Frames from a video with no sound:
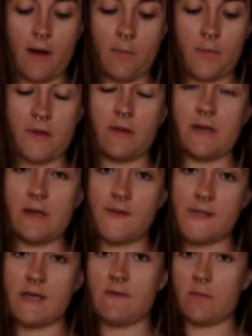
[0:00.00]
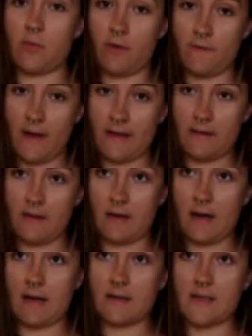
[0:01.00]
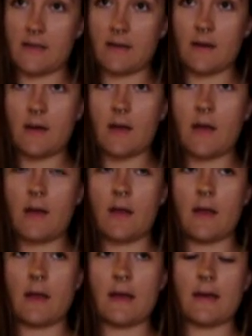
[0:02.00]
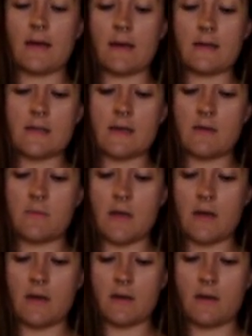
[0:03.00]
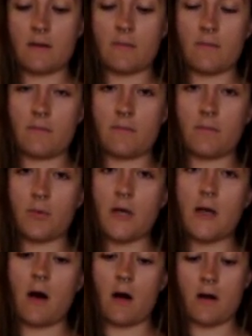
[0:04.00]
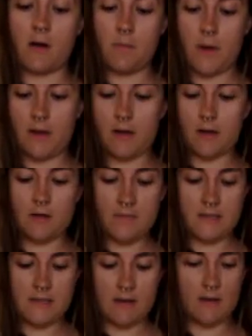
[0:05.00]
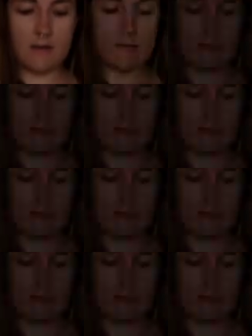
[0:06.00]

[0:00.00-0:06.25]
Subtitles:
up the leaves even more finely than I did. And that's going to be pretty hard, but it can be done.